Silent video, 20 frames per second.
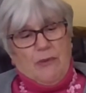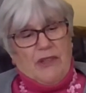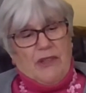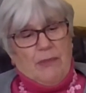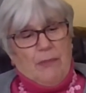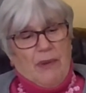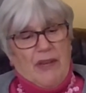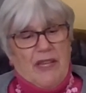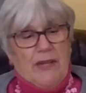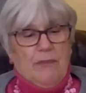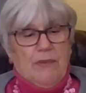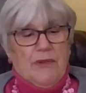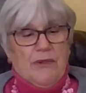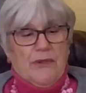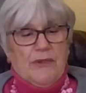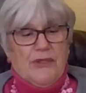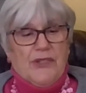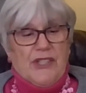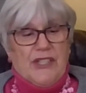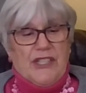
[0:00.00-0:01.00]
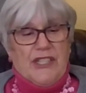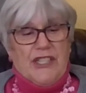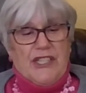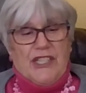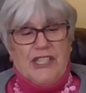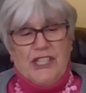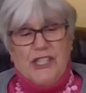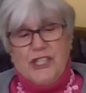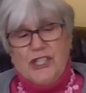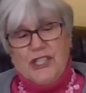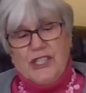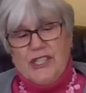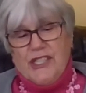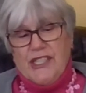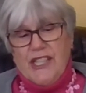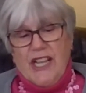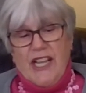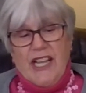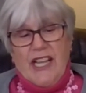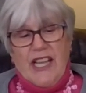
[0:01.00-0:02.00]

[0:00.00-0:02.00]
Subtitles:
with papers and dishes,